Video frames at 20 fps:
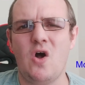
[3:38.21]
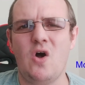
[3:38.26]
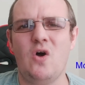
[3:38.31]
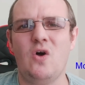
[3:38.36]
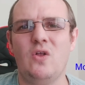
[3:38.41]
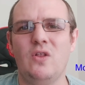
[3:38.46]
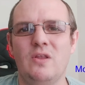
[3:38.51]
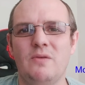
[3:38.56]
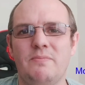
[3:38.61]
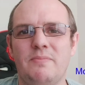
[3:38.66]

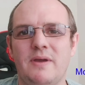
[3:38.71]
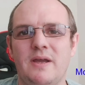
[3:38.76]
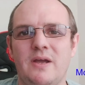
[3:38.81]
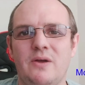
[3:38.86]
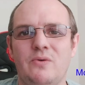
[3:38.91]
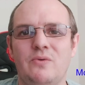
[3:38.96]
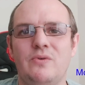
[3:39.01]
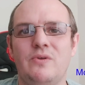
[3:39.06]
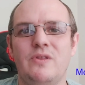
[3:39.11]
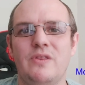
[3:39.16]
all
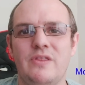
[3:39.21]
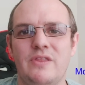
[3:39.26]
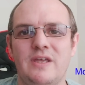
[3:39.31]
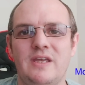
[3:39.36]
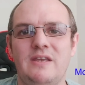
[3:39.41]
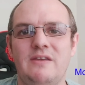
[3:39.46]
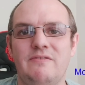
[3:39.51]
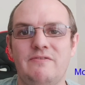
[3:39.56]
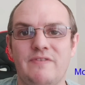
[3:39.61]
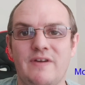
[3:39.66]
about
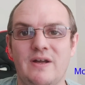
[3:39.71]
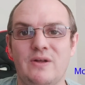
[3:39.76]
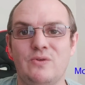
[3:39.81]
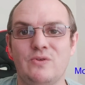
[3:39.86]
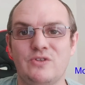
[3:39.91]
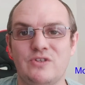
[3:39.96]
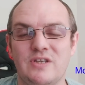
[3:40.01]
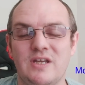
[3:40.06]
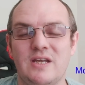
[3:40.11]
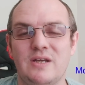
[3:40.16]
the
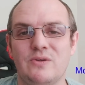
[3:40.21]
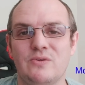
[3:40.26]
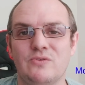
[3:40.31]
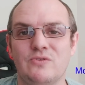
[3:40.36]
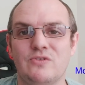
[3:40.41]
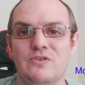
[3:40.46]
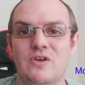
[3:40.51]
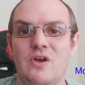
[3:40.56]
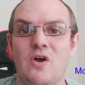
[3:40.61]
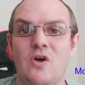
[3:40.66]
vowel
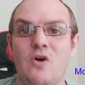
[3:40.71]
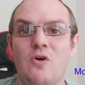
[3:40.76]
sounds,